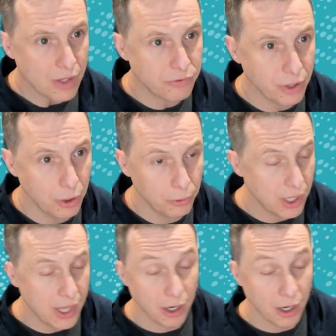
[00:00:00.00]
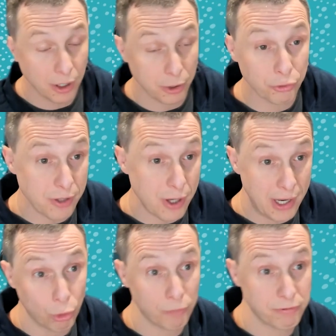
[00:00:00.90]
So,
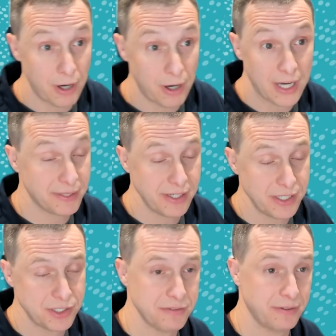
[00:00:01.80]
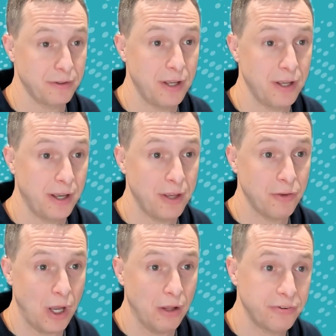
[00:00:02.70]
or for expectations
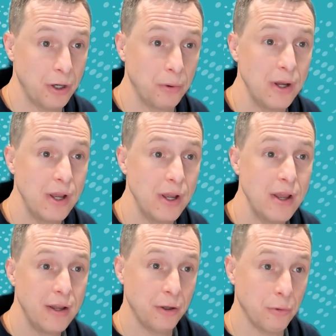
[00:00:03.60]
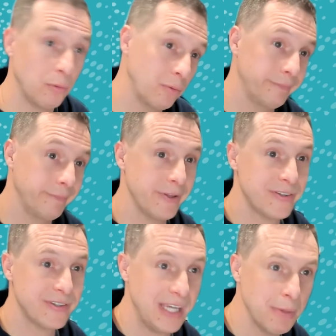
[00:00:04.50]
as well. So, the
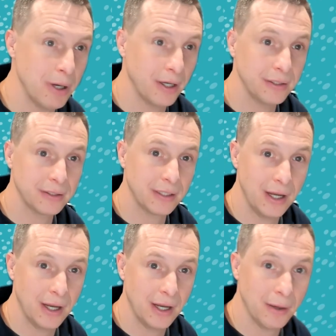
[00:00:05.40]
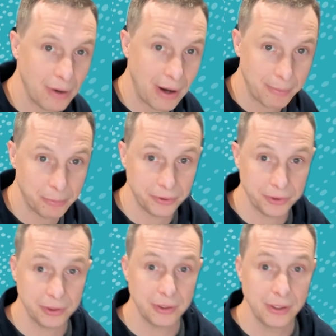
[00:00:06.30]
schema parameter
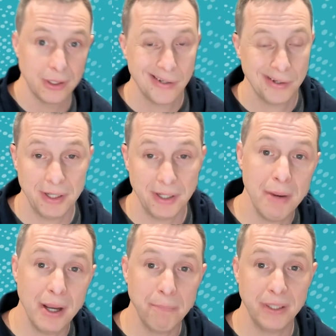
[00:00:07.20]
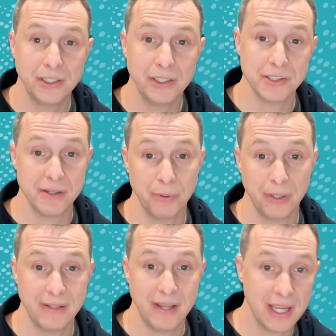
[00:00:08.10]
builder, it might be just
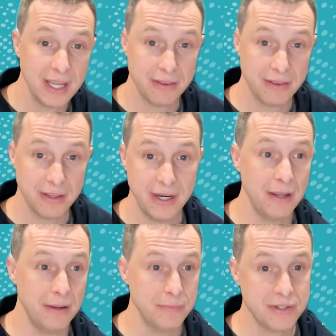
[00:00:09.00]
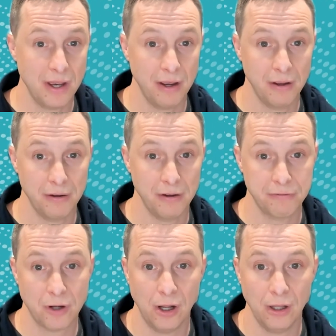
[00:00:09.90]
simply taking the names
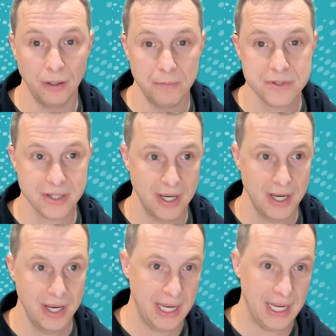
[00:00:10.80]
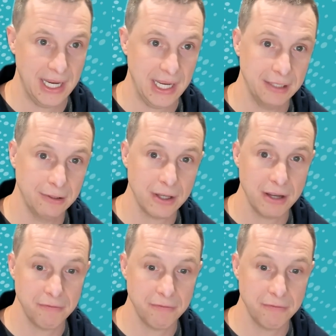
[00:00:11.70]
of columns and looking